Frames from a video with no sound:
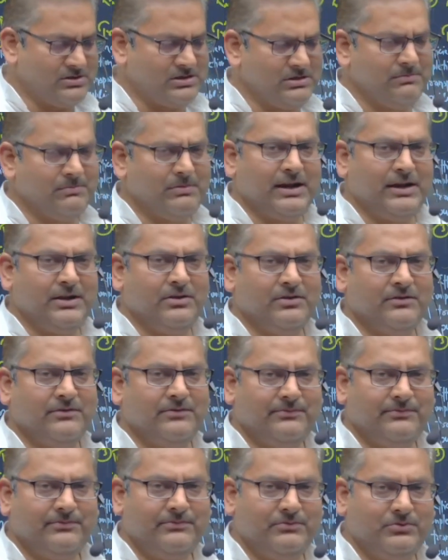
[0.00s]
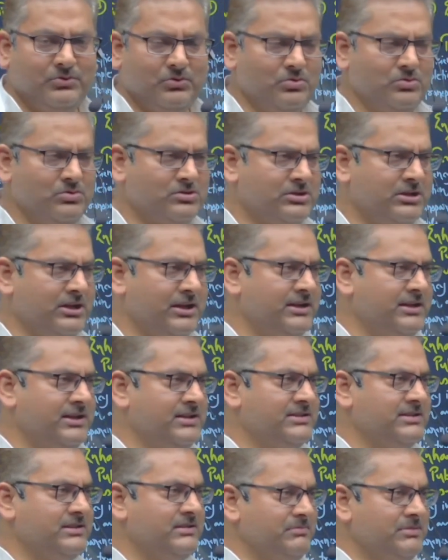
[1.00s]
kind of tools,
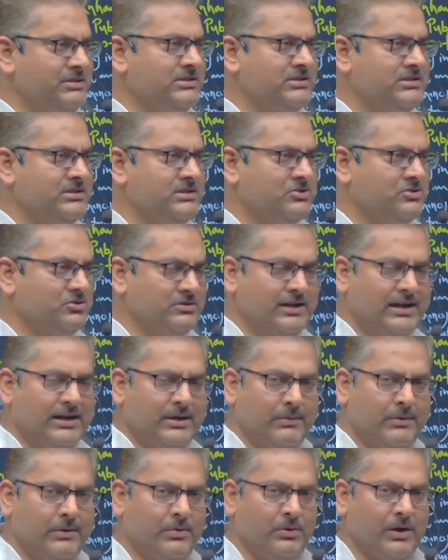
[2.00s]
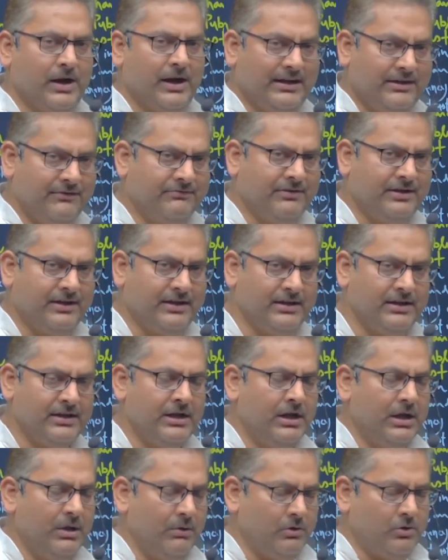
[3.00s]
techniques, and methods so that we could
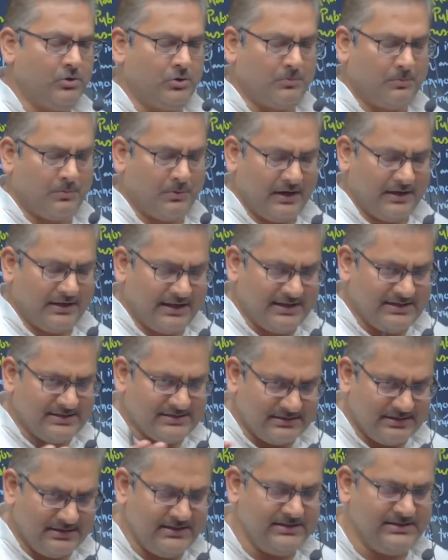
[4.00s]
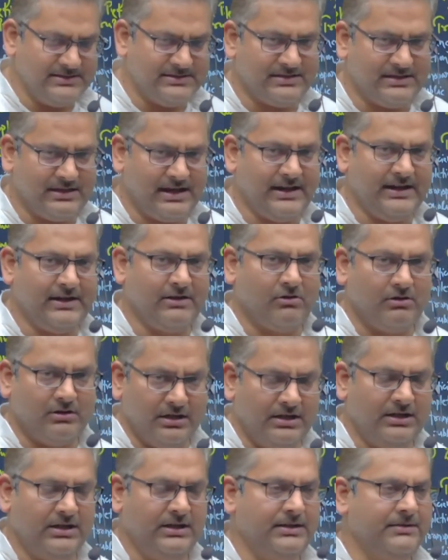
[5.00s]
prioritize things, and
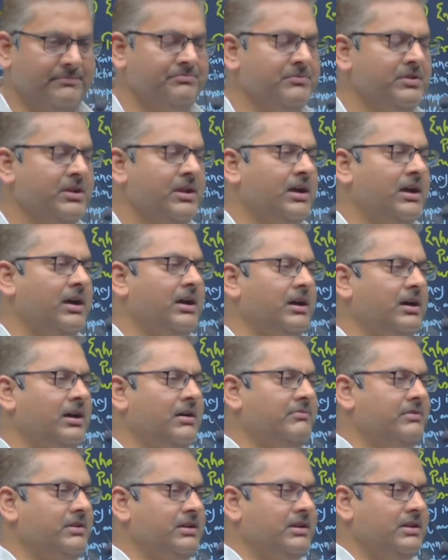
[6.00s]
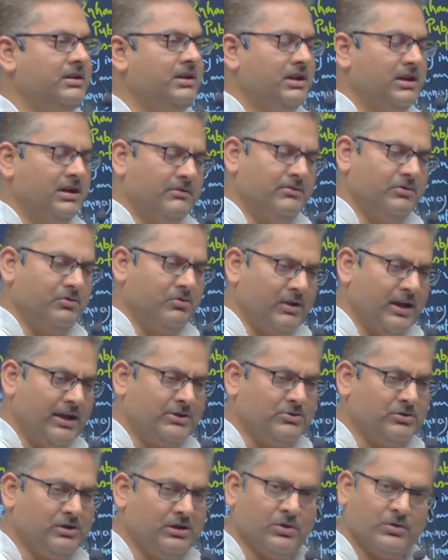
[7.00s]
accordingly, we would like
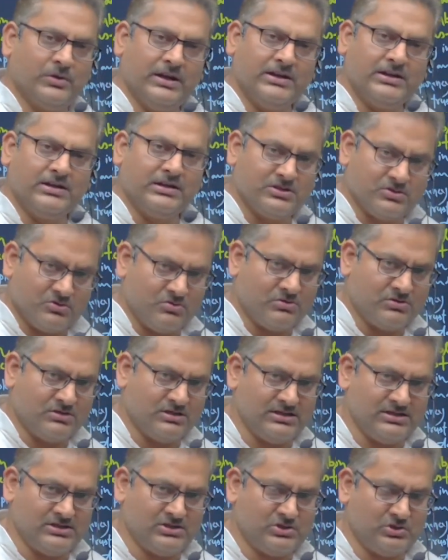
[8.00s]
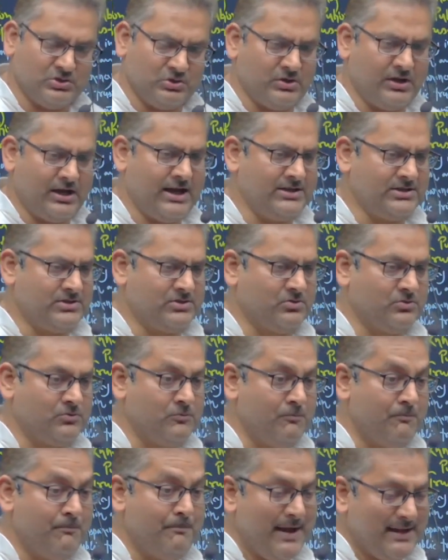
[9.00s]
to allocate resources so as to
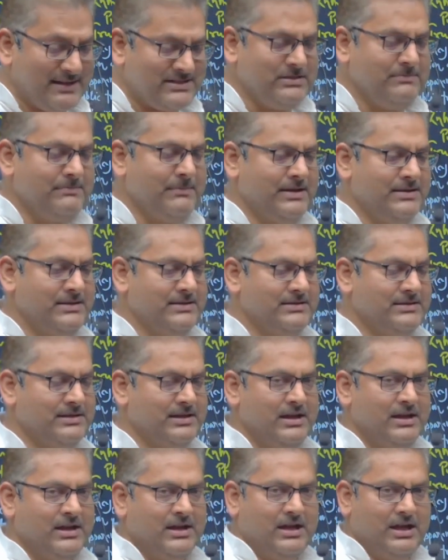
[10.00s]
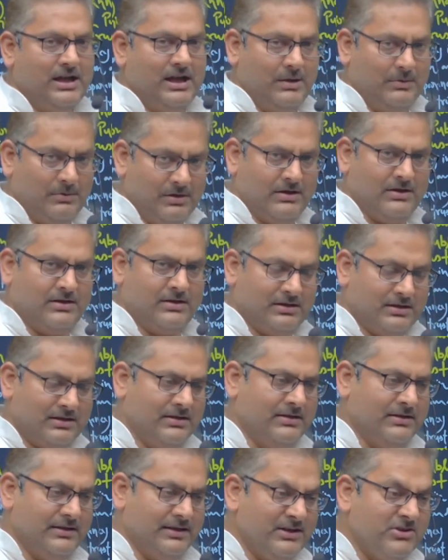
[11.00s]
maximize our
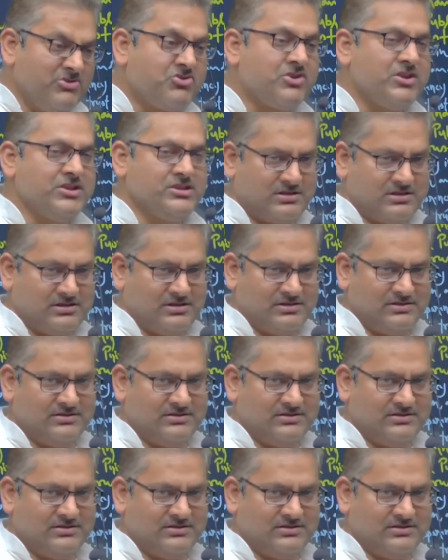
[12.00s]
interest